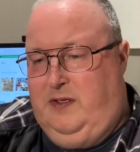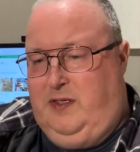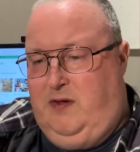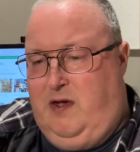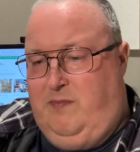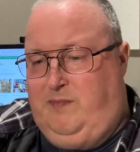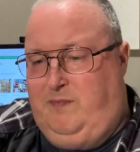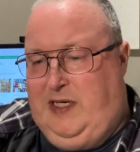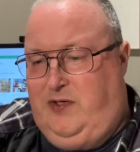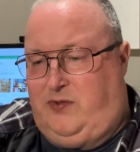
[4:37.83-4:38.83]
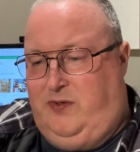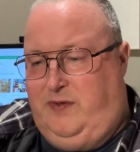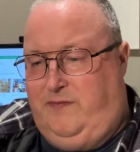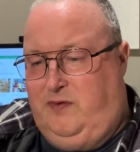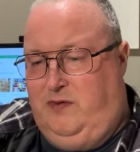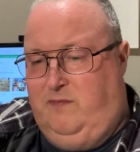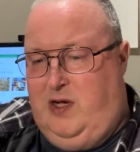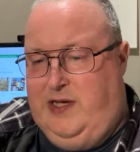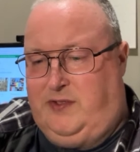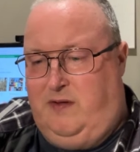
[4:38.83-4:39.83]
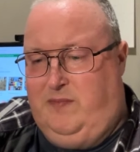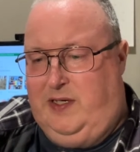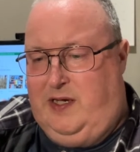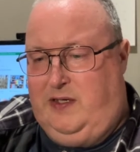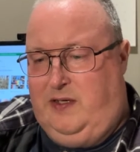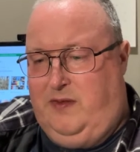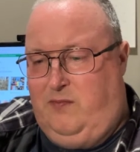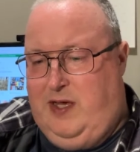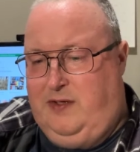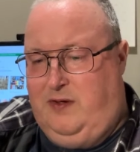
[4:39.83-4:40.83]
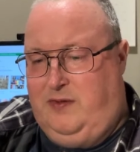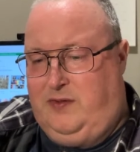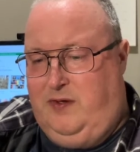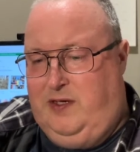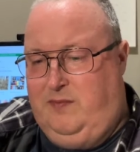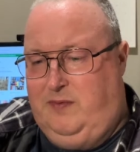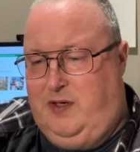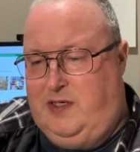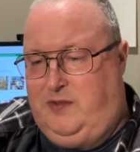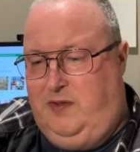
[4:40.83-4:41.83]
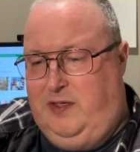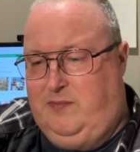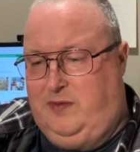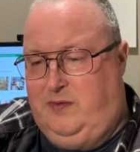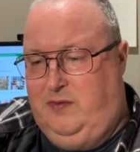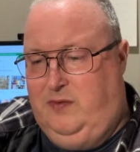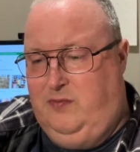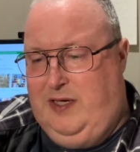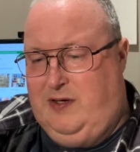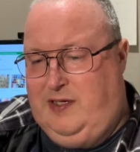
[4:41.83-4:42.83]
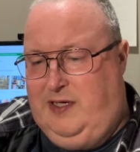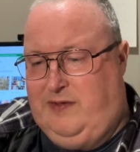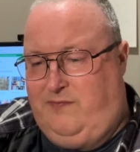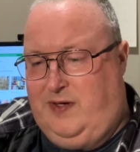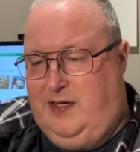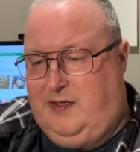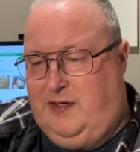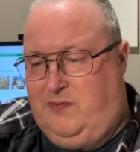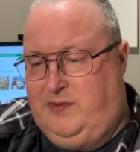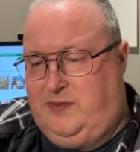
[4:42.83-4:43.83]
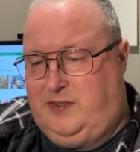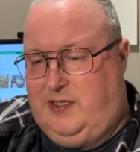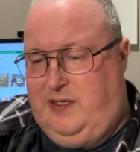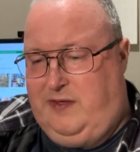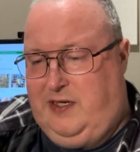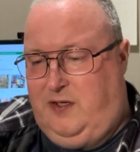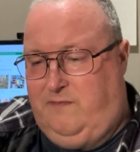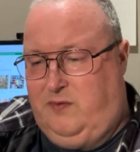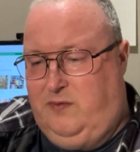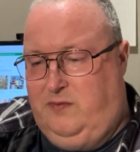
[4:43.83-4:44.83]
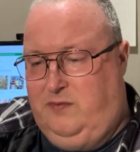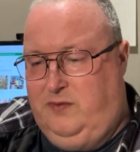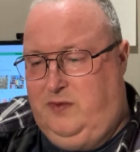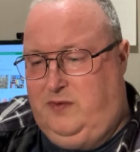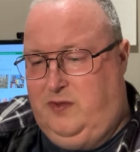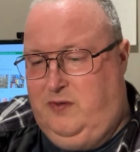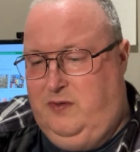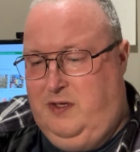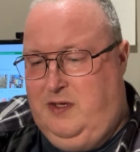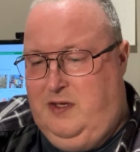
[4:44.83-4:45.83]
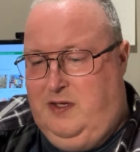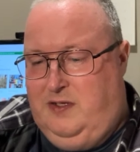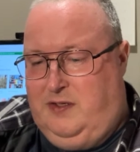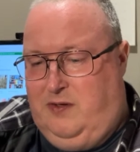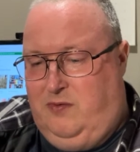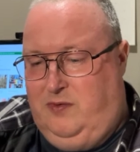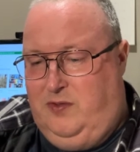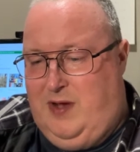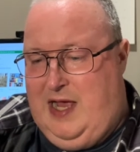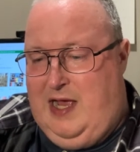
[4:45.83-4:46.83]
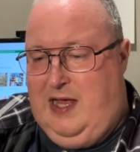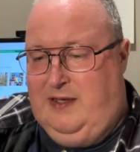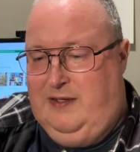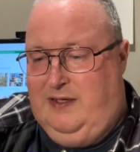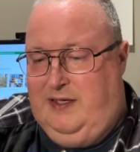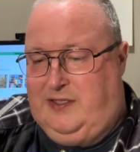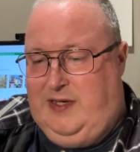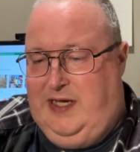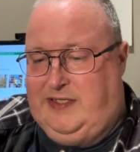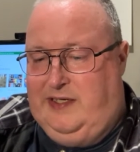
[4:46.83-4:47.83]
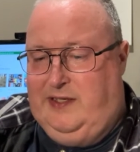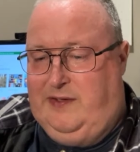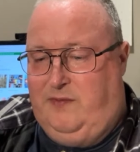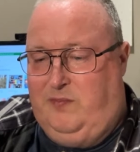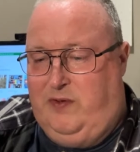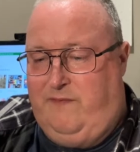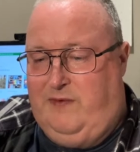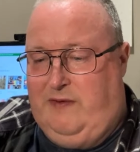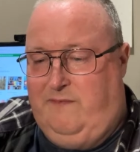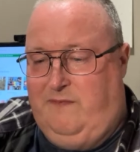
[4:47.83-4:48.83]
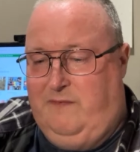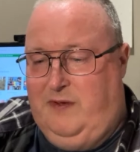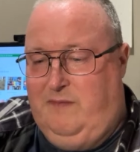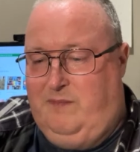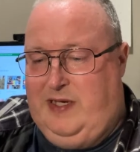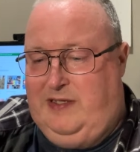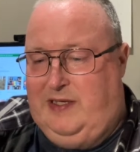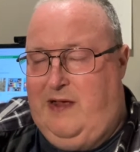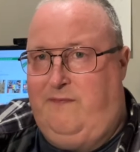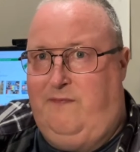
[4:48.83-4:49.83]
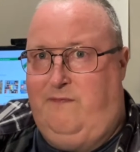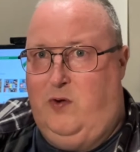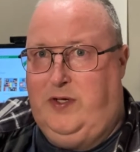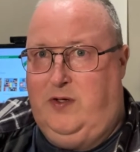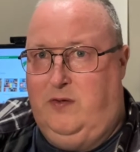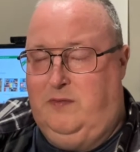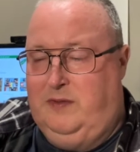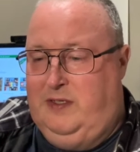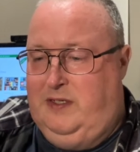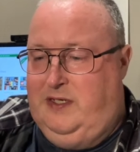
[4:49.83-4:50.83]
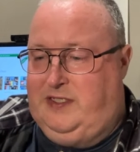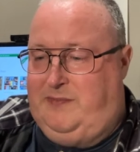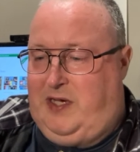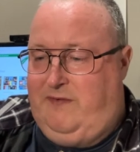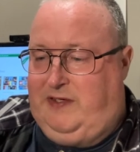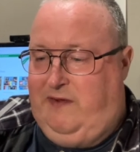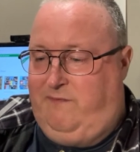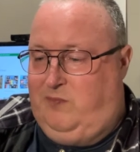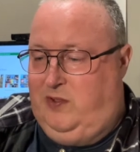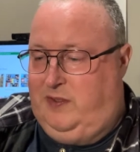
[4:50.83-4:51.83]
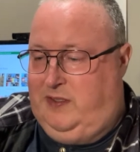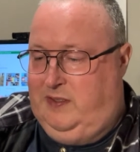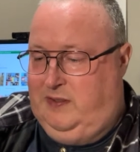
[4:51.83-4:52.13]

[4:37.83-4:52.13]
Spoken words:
You are beetrootiful, my top banana, the one I turn it to when I need a friend, and I want to say thank you for all you do, all you are. So here's a little book full of big love for you. Some type of gift book.